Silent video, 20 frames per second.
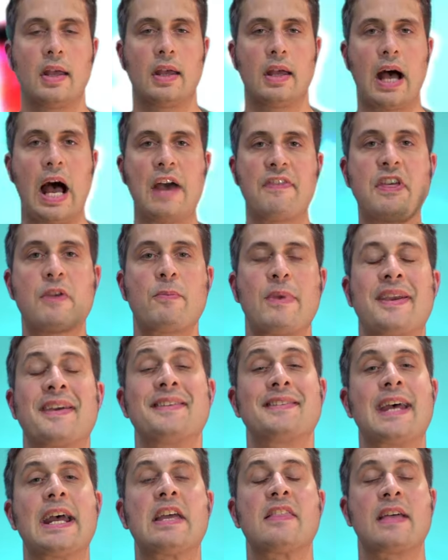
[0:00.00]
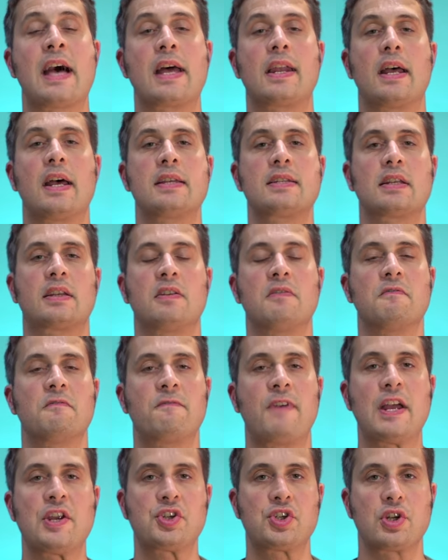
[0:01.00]
Okay. I think we can take that as a
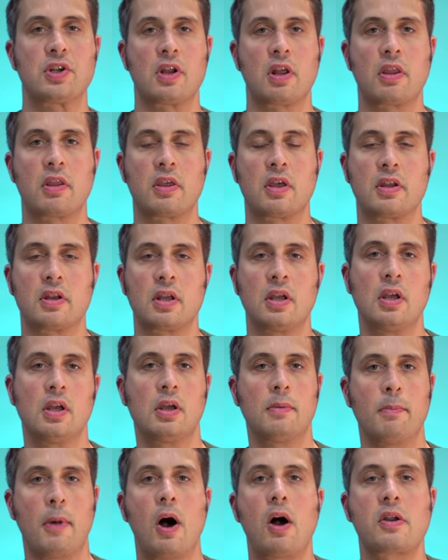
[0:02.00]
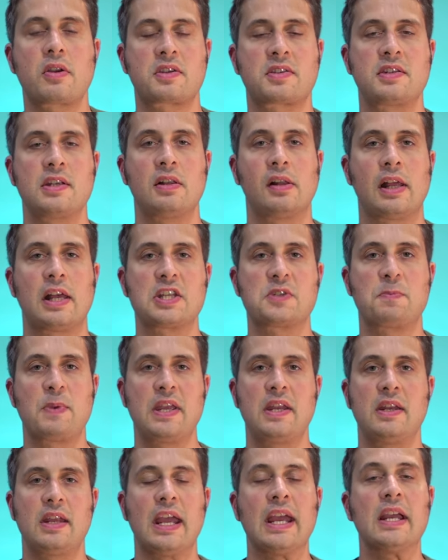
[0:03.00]
confession that Mark Steele has
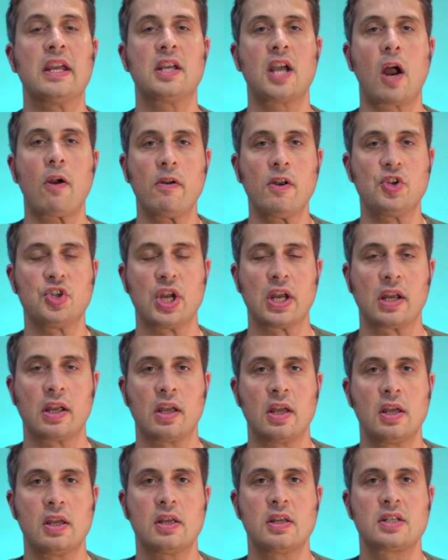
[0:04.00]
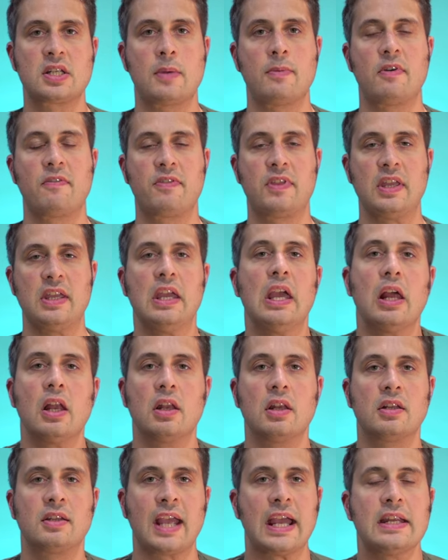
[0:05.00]
been encouraging some of the
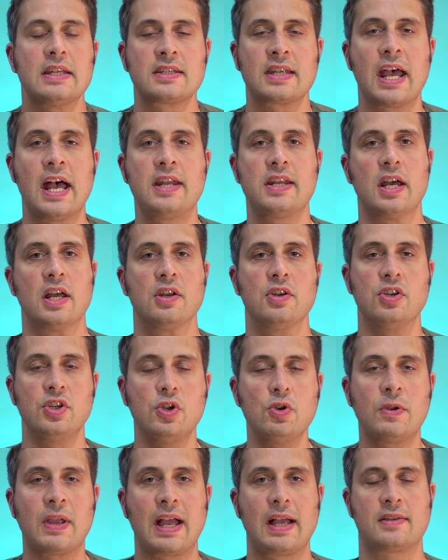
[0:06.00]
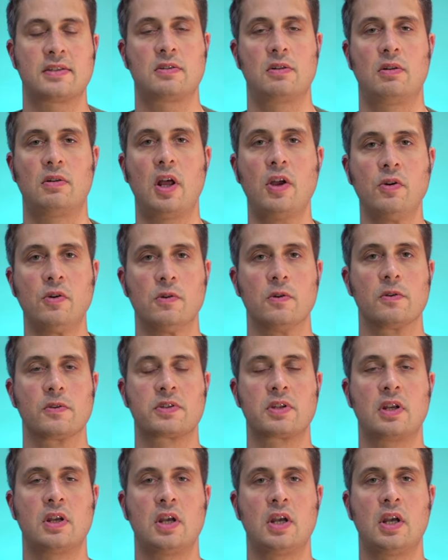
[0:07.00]
Gateshead and Newcastle
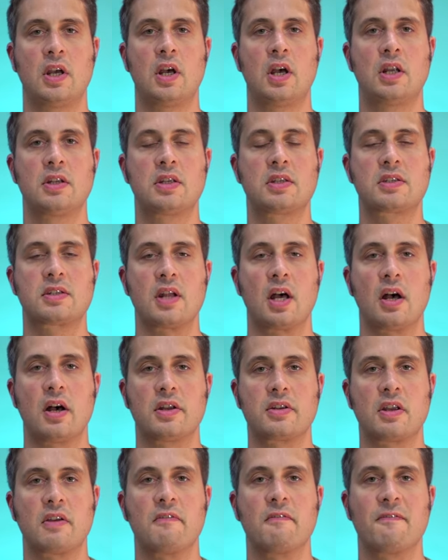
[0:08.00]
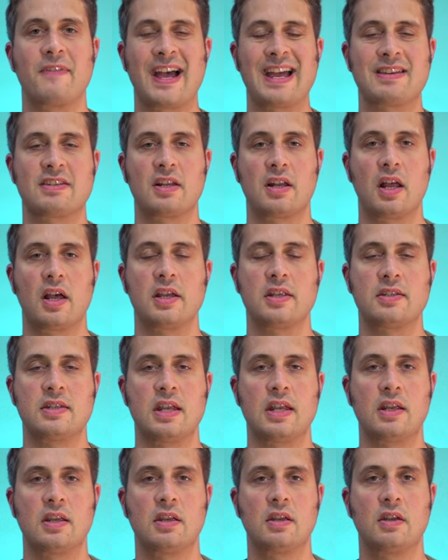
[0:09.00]
locals to start
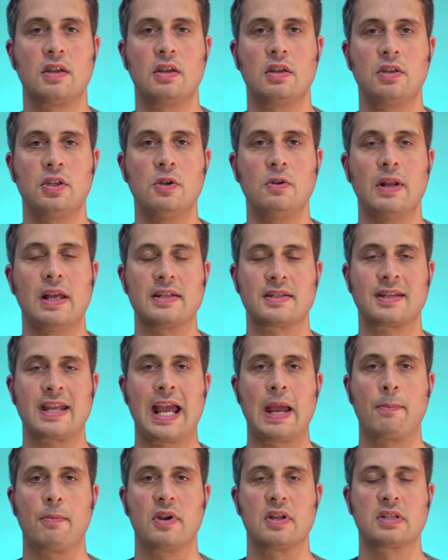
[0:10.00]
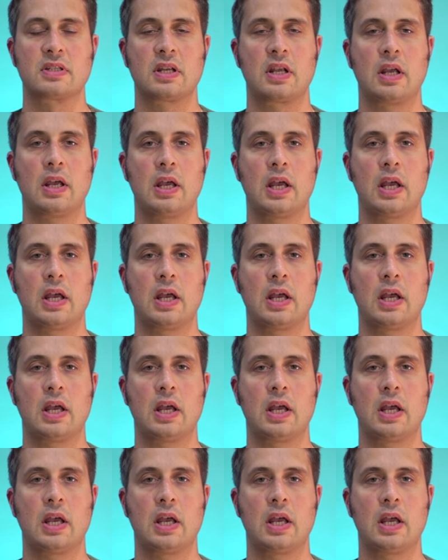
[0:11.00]
vandalizing ULEZ cameras.